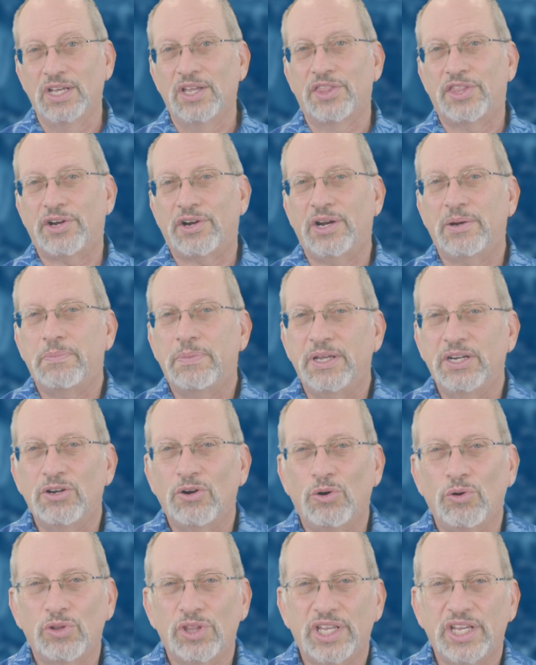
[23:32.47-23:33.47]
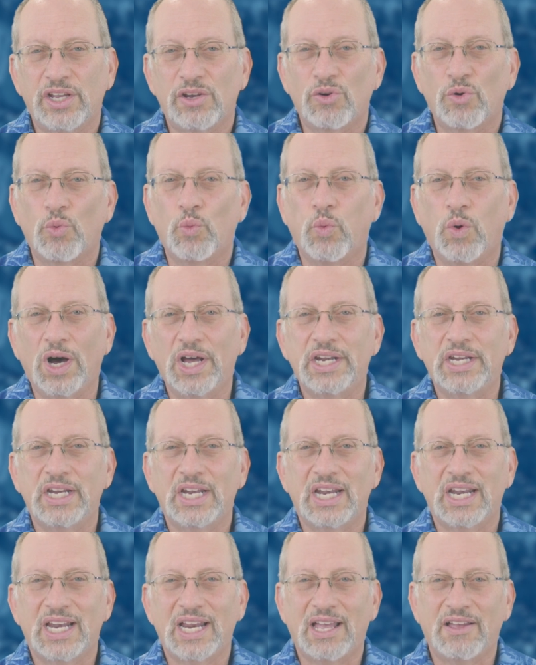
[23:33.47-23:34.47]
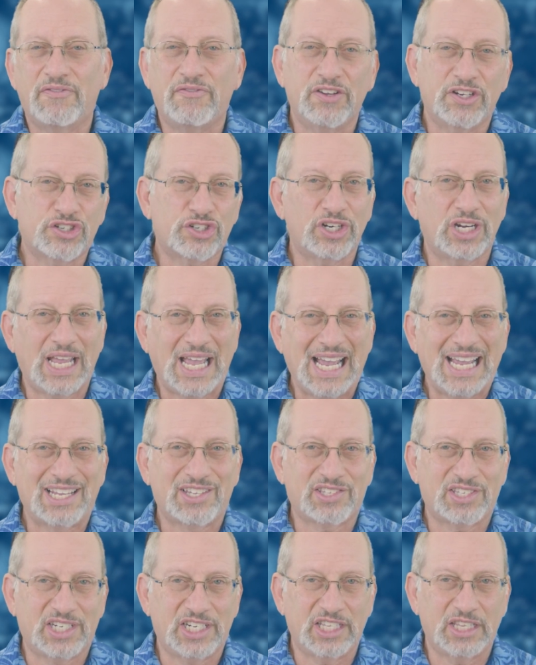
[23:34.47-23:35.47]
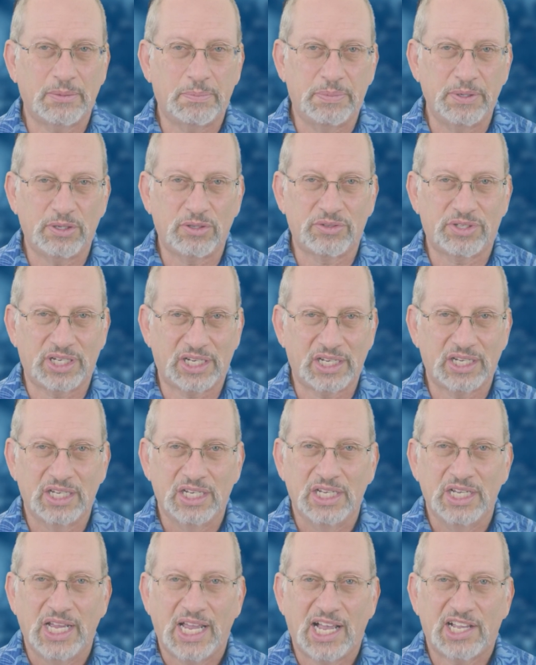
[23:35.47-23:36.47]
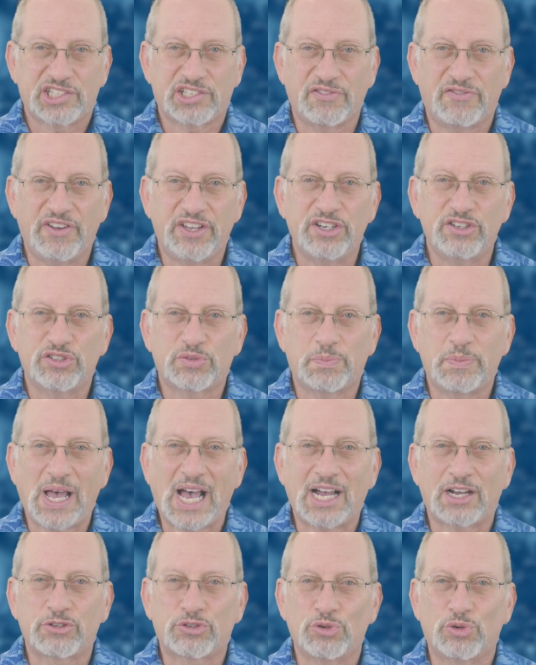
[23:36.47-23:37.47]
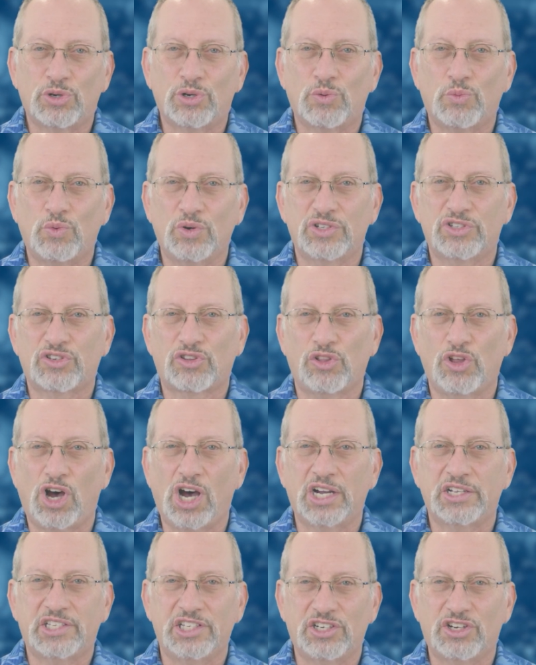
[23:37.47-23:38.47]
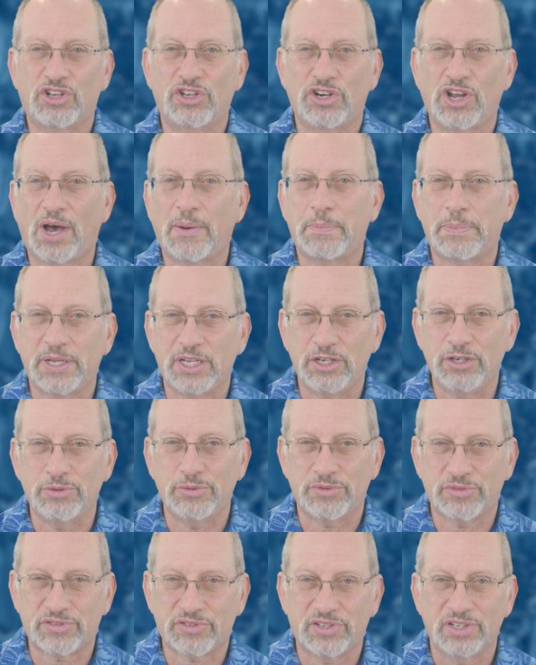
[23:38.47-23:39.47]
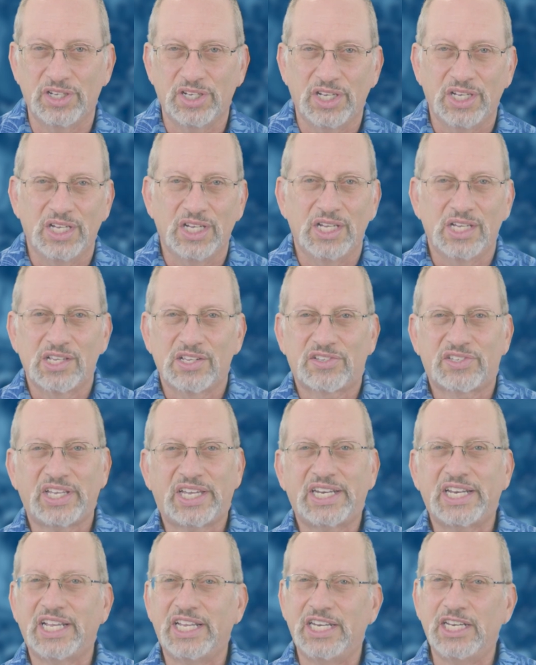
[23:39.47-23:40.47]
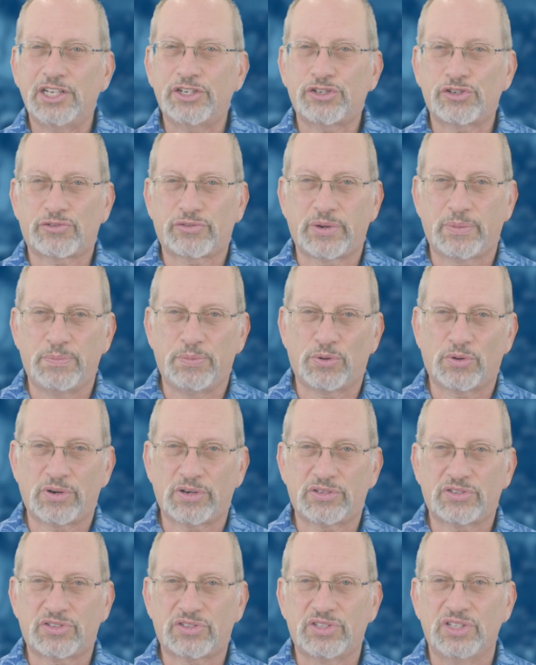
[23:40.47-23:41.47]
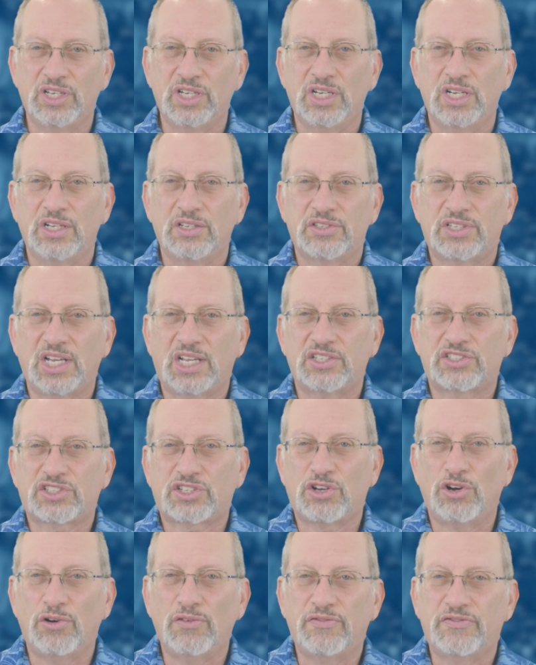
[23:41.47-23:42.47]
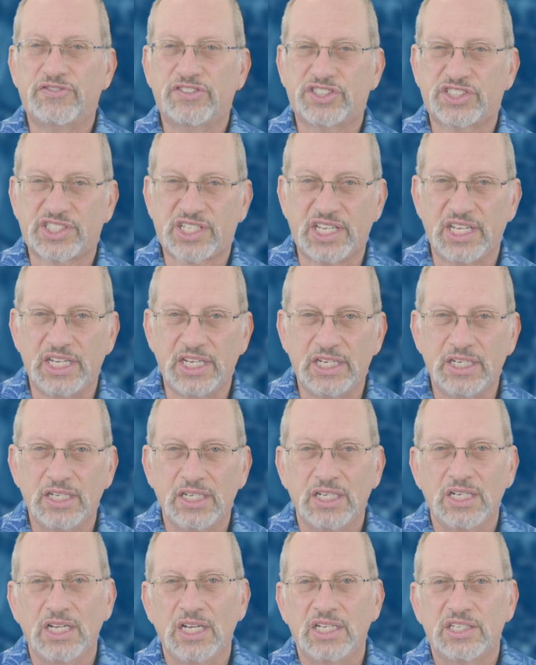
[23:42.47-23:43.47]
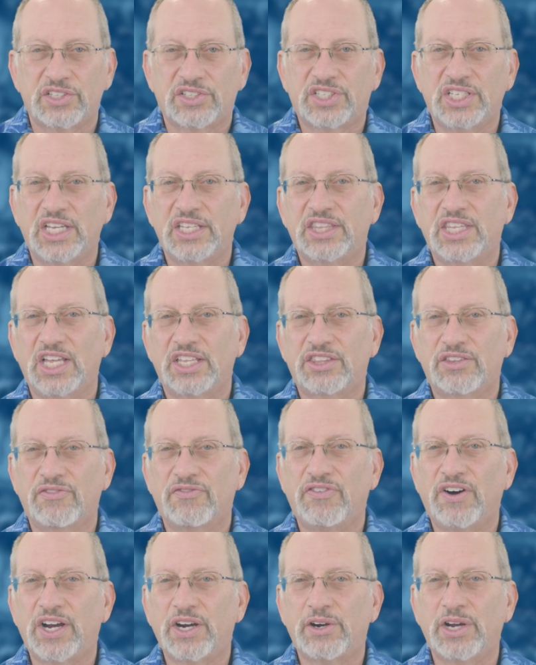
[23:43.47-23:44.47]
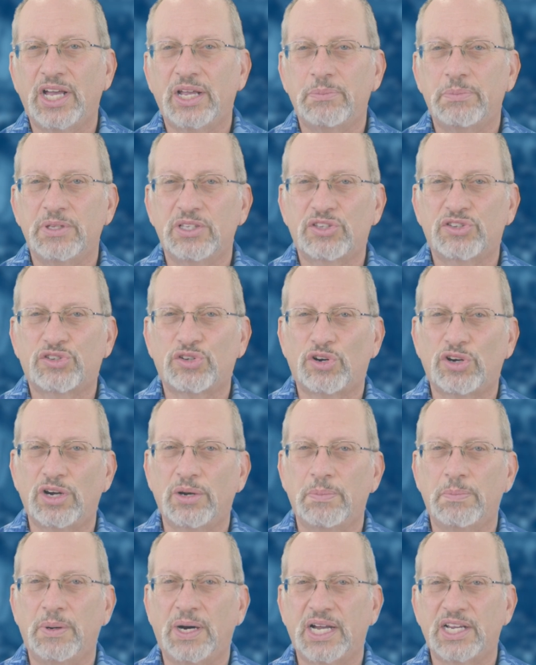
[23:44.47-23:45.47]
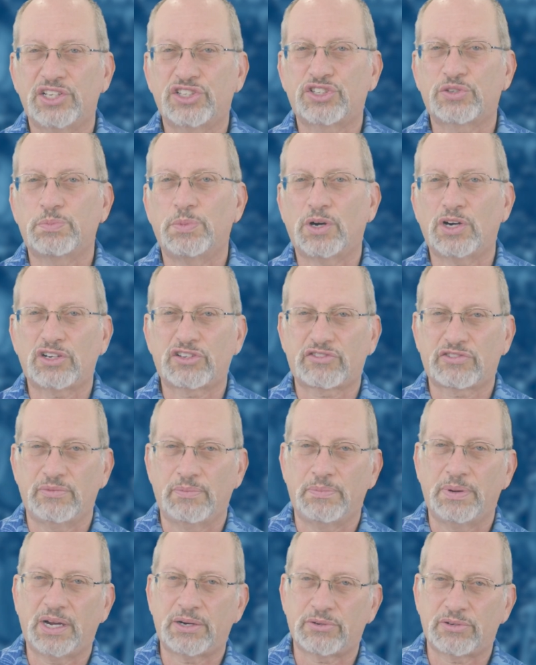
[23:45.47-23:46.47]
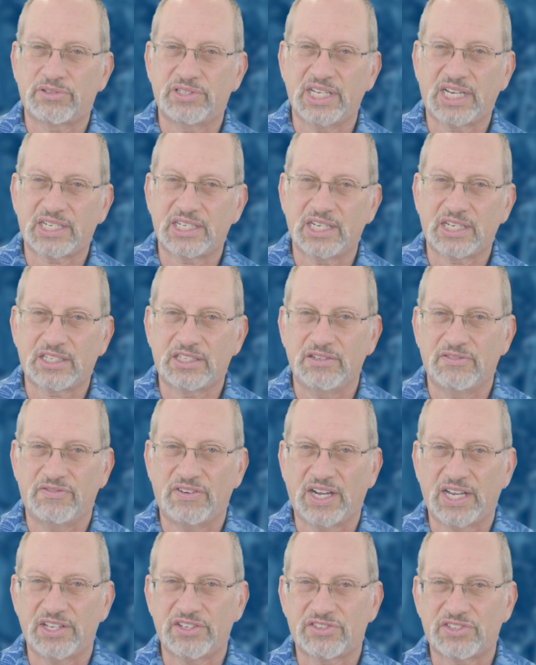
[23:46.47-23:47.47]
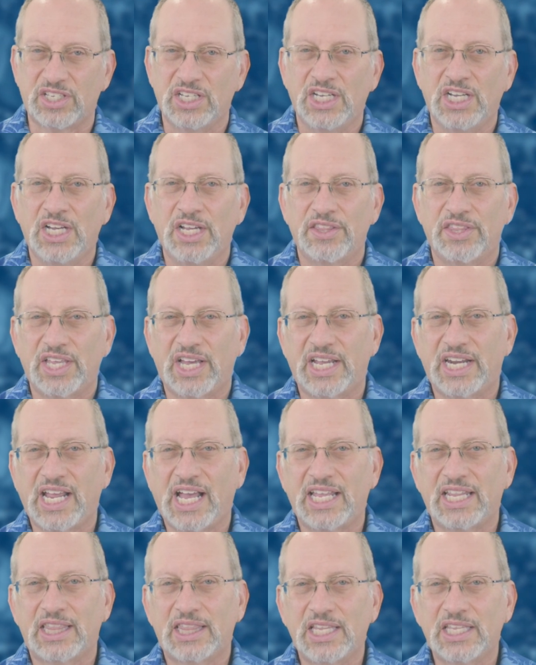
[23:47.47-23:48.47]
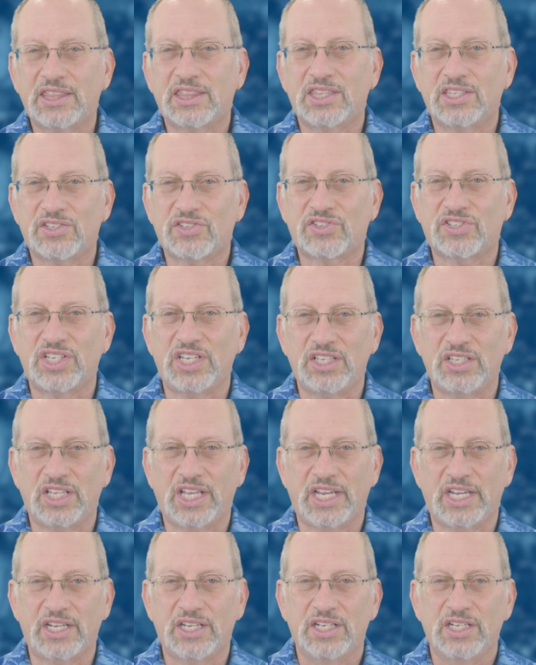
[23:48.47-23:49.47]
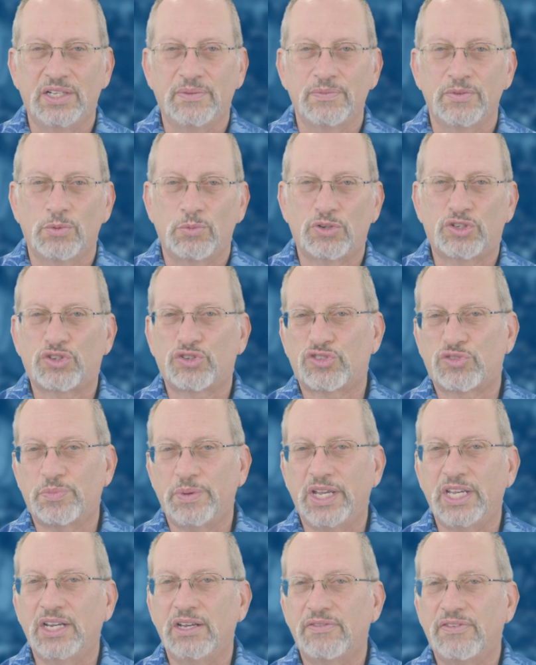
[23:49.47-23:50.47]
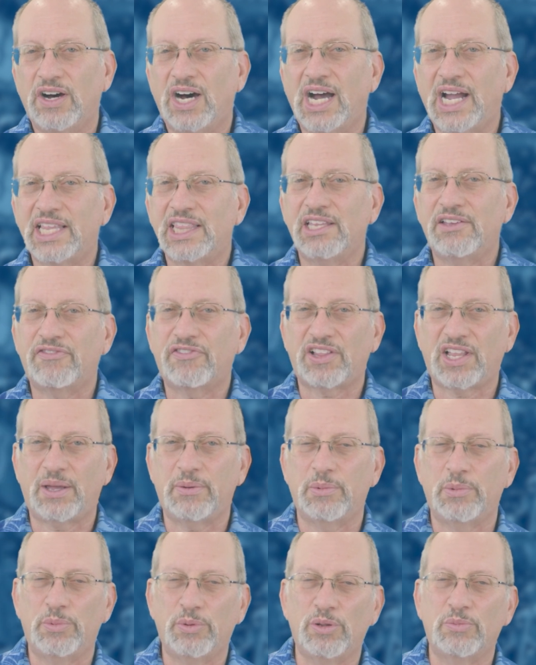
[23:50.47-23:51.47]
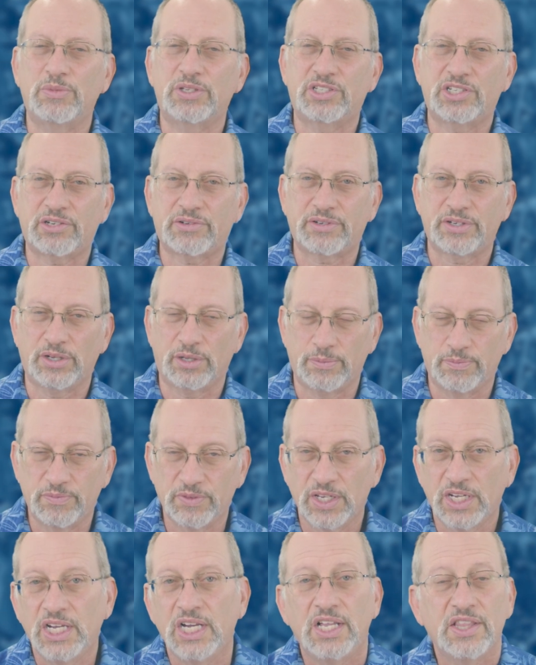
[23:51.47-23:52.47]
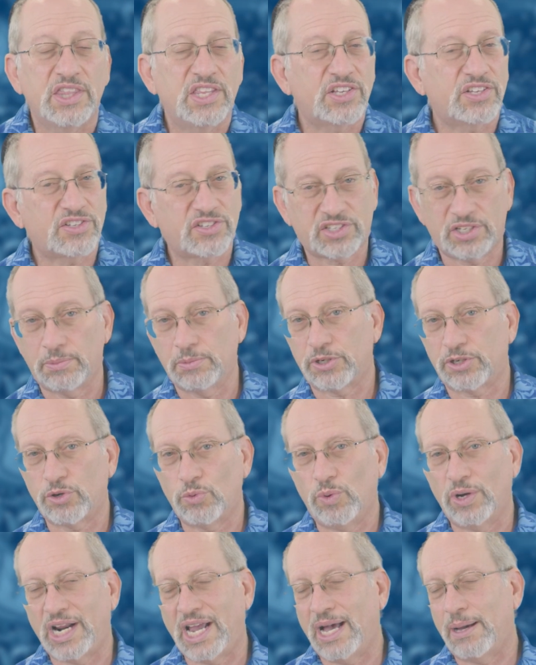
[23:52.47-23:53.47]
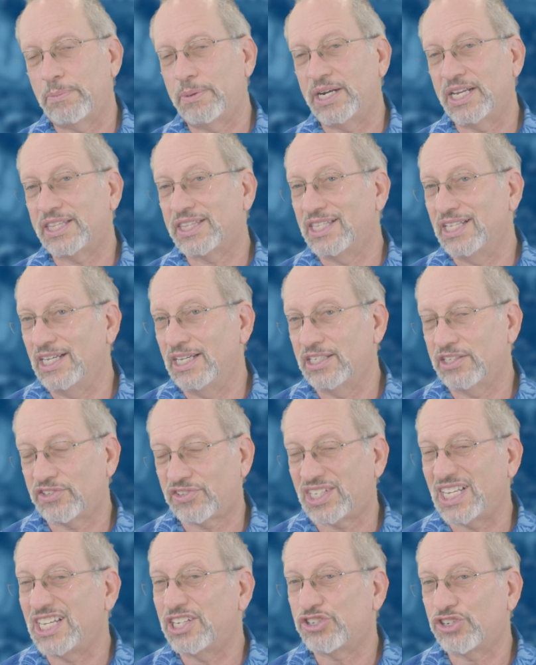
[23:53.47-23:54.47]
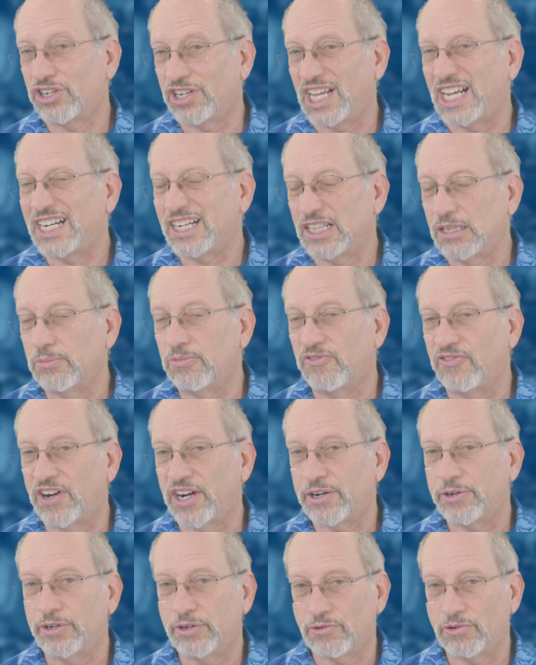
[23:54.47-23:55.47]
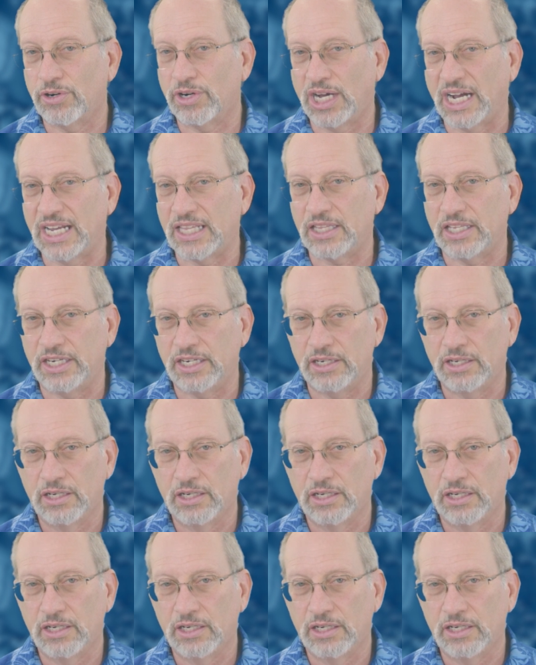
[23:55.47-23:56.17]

There had been only one efficient exit in the building, as the venue's back door was locked and could not be used. Citing initial reports, Taskovsky said that the fire had been started by sparks from a pyrotechnic device that had lit the ceiling, which was made of highly flammable material. This is similar to what happened at the Station nightclub fire in Rhode Island.